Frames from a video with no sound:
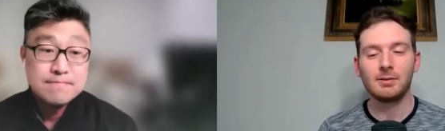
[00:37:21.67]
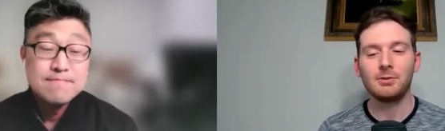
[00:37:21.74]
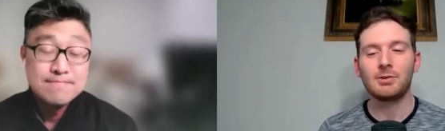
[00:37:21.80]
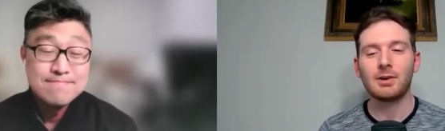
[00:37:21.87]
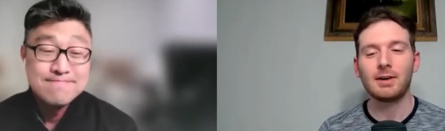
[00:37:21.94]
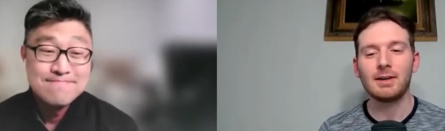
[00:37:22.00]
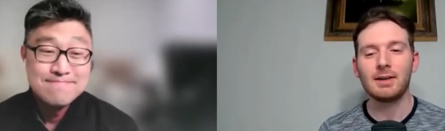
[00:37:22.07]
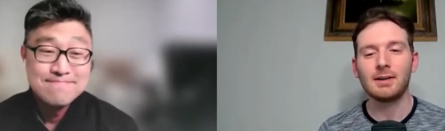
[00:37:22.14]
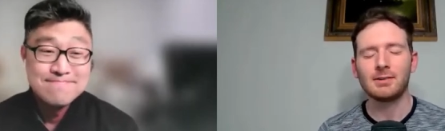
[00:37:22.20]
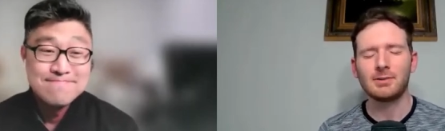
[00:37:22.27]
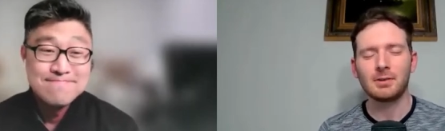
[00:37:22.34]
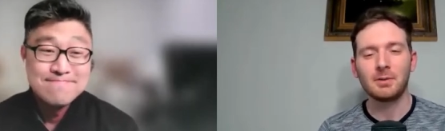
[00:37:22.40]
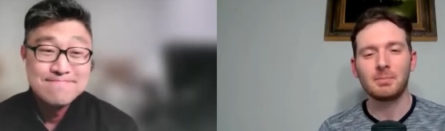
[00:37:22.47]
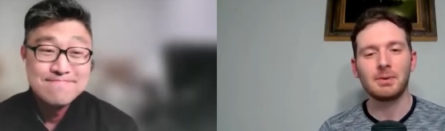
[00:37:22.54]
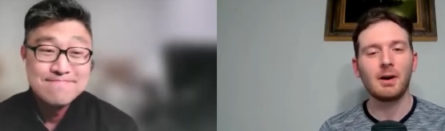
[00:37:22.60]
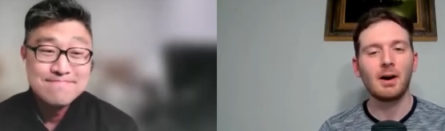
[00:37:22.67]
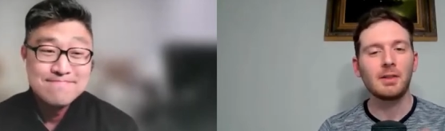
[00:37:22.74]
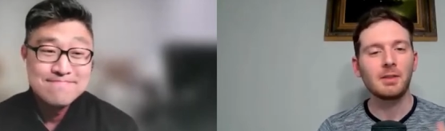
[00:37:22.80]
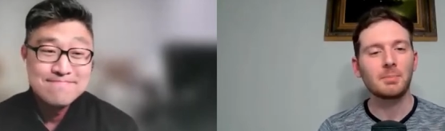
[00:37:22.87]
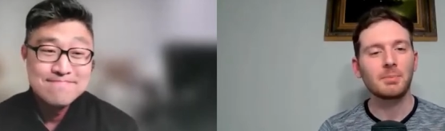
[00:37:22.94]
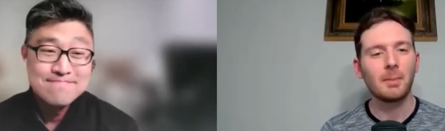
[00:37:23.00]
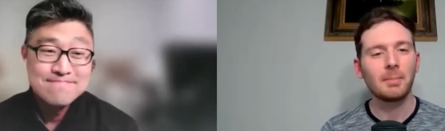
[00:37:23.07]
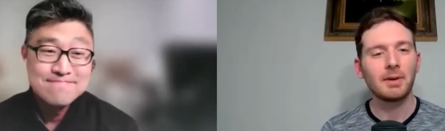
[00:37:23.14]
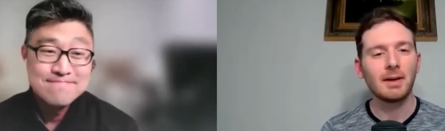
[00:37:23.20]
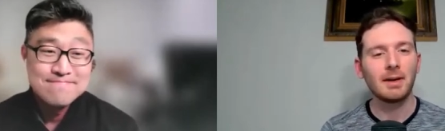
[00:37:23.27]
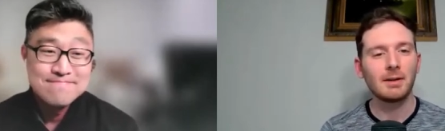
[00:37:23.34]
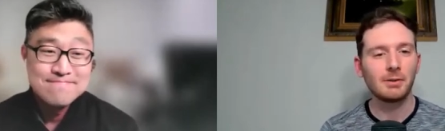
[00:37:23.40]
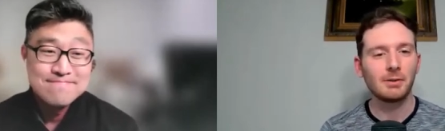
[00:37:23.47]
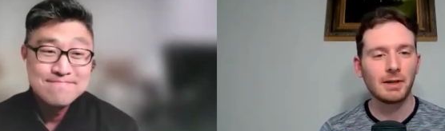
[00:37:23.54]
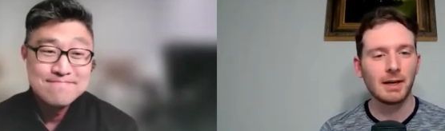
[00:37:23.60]
Speaker 1: you try to get sort of beyond the
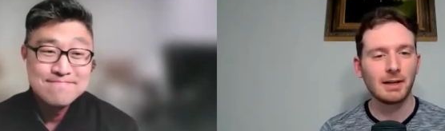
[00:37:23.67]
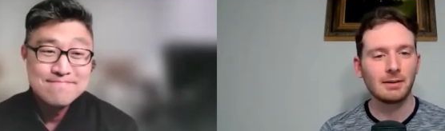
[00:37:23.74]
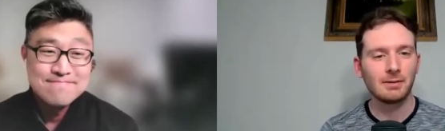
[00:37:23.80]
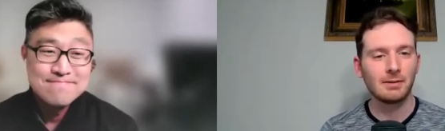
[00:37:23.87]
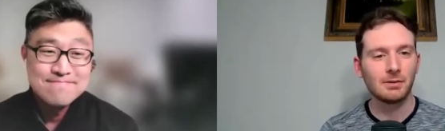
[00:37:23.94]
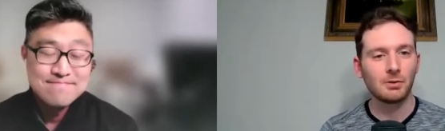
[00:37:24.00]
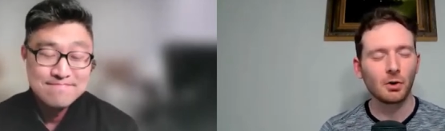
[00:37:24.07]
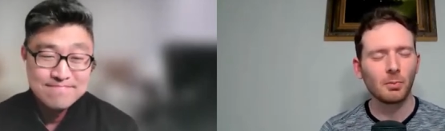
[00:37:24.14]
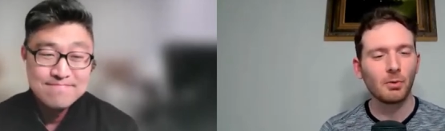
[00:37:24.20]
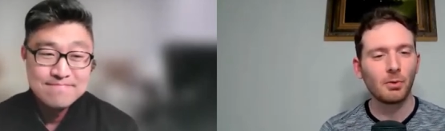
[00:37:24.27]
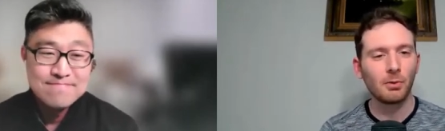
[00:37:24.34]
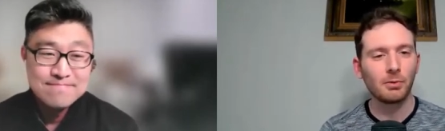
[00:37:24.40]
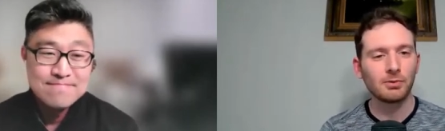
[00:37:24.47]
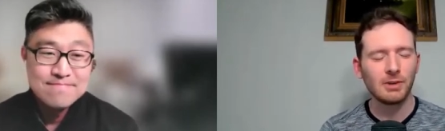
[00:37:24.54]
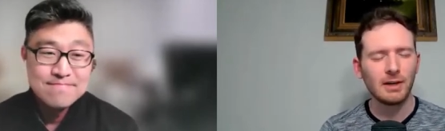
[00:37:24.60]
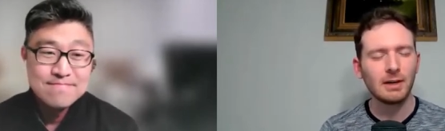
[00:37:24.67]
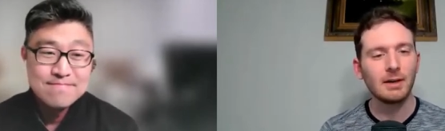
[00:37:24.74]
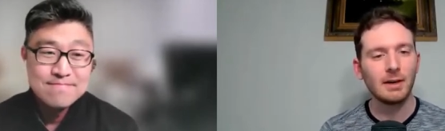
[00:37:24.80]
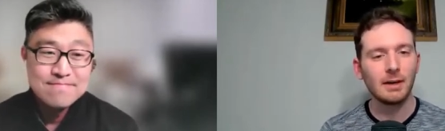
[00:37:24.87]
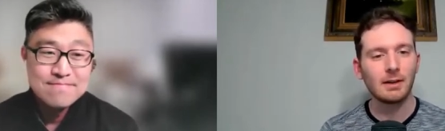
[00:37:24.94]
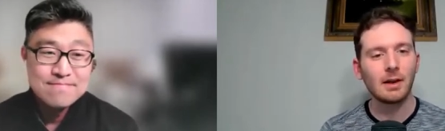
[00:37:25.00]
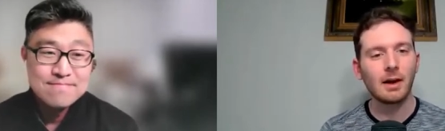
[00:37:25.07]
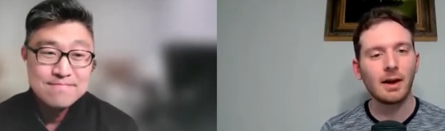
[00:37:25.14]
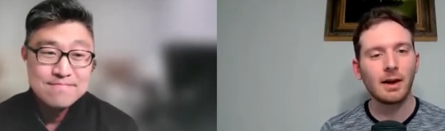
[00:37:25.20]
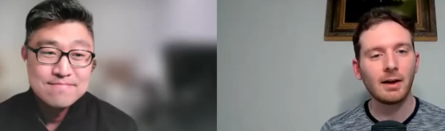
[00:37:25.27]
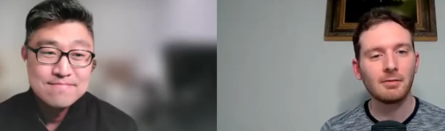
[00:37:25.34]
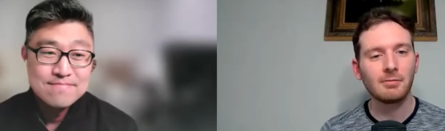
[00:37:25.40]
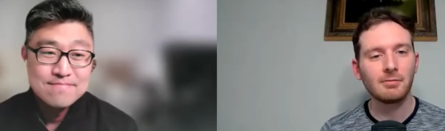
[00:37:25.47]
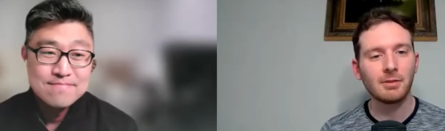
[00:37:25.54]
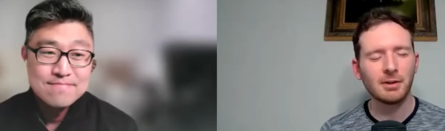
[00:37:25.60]
propaganda and look at the normal day to day
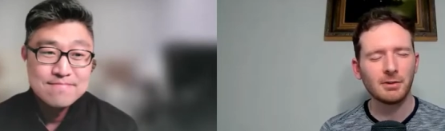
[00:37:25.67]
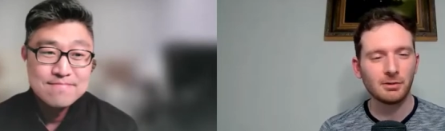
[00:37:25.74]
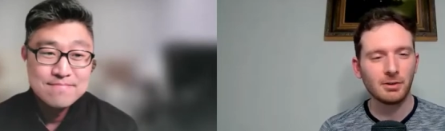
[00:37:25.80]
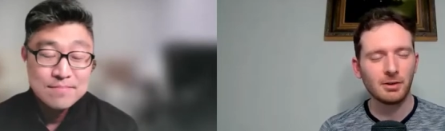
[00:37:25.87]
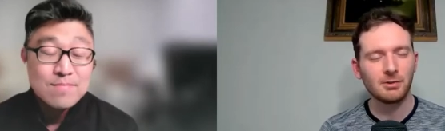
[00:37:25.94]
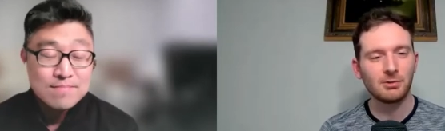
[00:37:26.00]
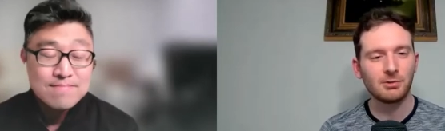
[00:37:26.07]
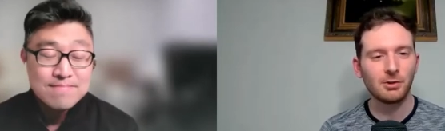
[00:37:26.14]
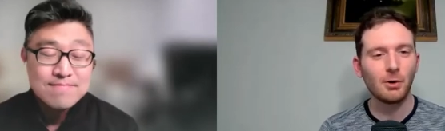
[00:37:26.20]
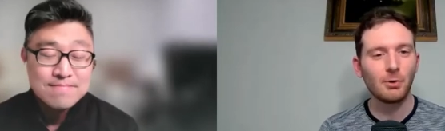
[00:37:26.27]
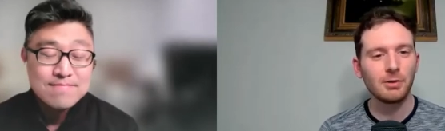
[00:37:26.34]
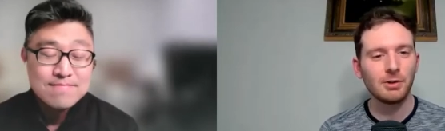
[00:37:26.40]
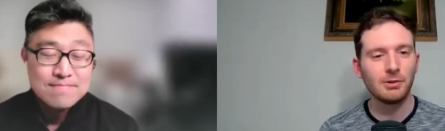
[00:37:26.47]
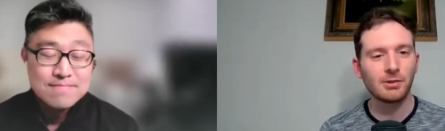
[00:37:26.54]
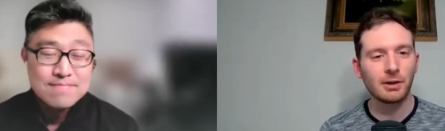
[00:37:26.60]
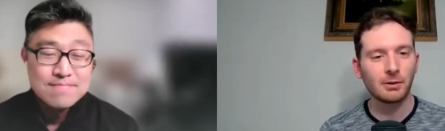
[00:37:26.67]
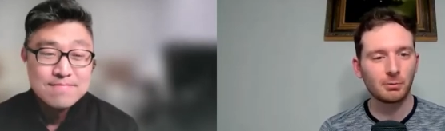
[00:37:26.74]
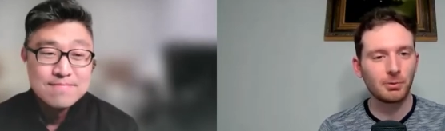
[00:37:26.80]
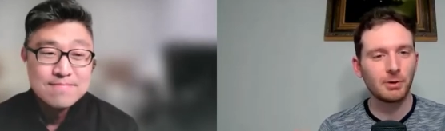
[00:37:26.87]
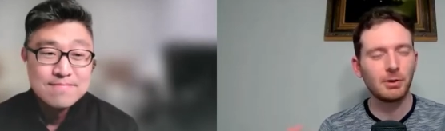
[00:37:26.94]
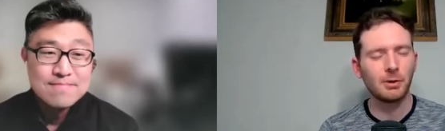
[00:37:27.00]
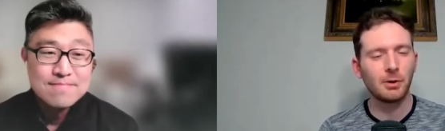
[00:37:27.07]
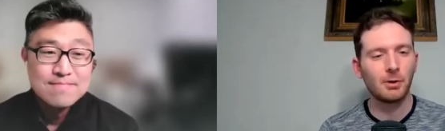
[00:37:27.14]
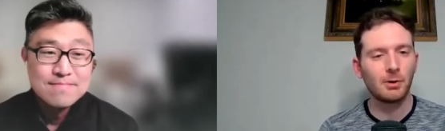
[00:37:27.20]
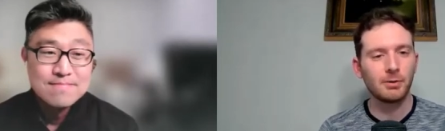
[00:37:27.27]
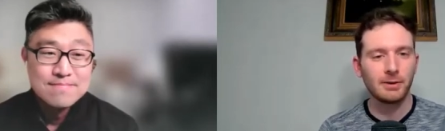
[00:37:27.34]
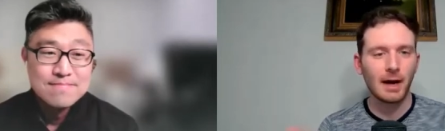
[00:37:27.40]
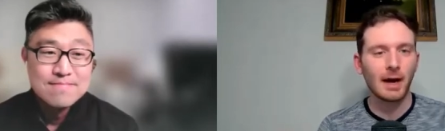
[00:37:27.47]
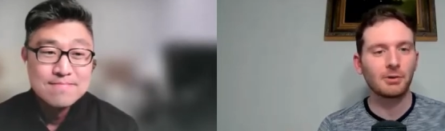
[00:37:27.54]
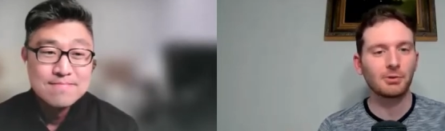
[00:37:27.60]
life and, and show these like real
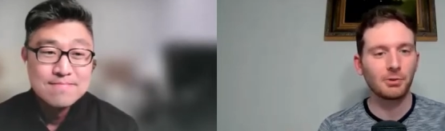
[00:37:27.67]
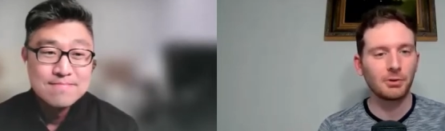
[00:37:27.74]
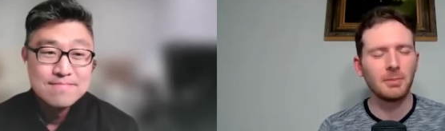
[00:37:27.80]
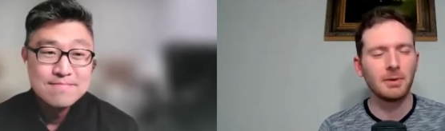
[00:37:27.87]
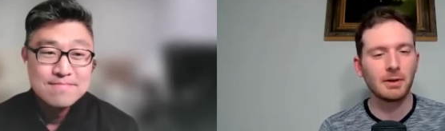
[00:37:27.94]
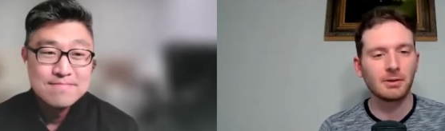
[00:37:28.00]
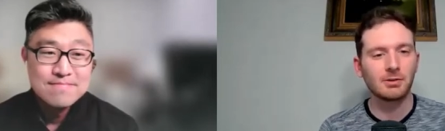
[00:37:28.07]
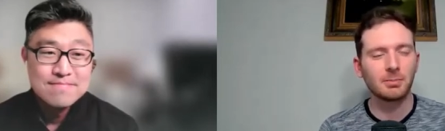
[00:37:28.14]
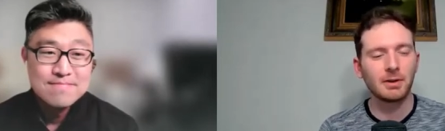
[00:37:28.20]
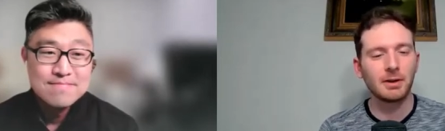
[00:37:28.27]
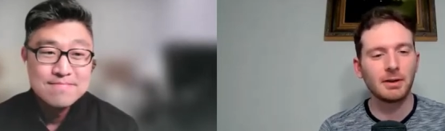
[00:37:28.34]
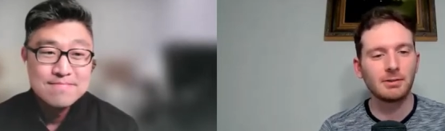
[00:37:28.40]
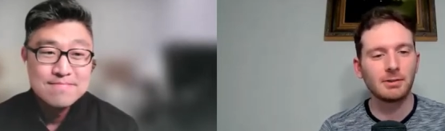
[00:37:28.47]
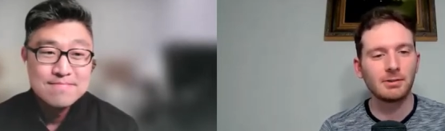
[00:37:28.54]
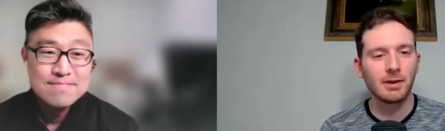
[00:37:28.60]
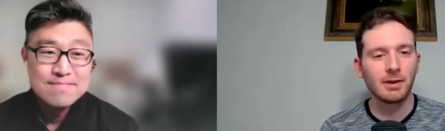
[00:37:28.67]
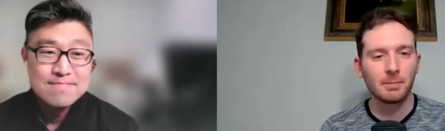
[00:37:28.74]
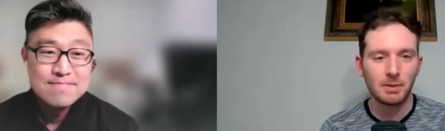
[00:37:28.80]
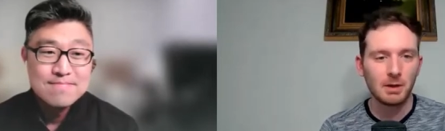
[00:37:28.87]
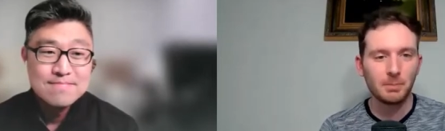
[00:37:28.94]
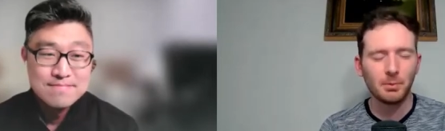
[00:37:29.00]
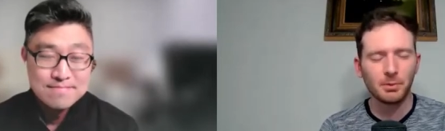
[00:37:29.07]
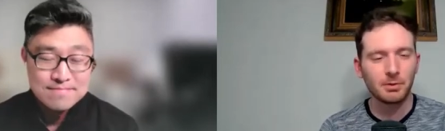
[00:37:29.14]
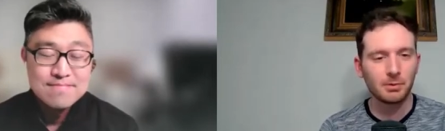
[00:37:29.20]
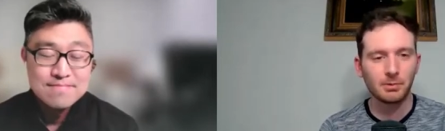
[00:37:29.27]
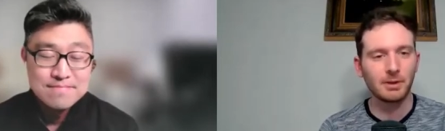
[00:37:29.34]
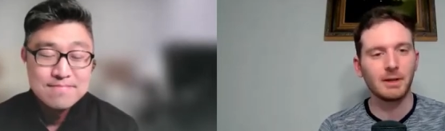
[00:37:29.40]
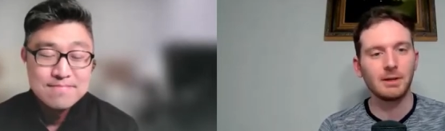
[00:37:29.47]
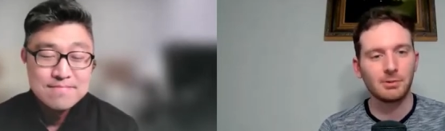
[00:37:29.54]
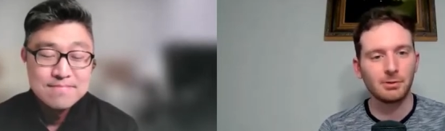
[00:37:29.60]
natural human experiences that people could
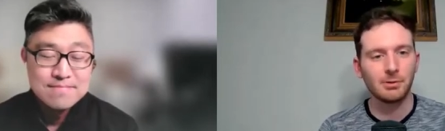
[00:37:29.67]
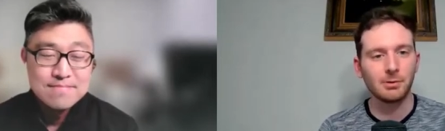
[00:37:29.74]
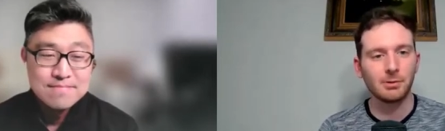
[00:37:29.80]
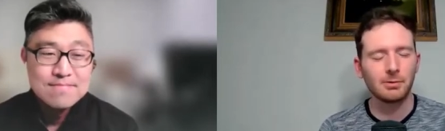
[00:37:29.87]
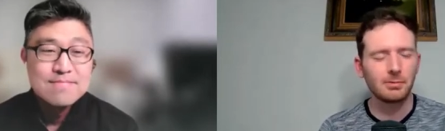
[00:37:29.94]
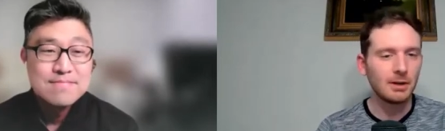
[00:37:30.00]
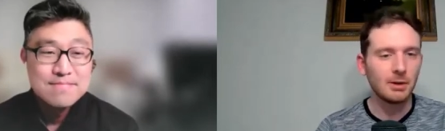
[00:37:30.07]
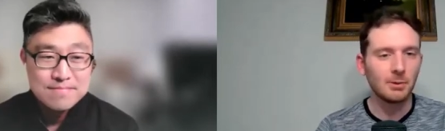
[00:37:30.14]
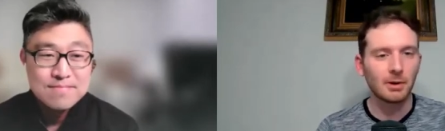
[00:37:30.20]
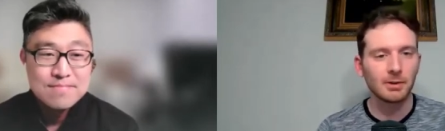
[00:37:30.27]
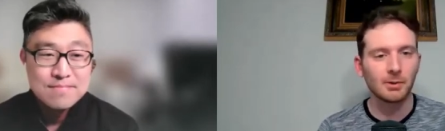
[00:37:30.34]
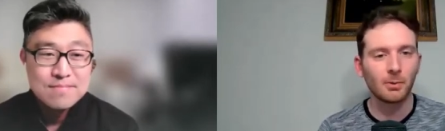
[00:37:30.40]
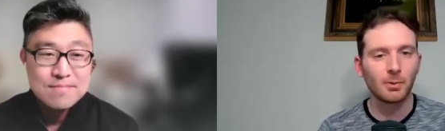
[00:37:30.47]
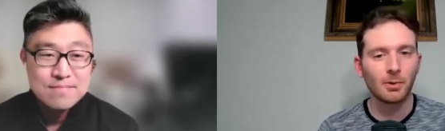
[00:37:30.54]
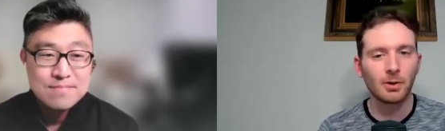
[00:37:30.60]
relate to anywhere in the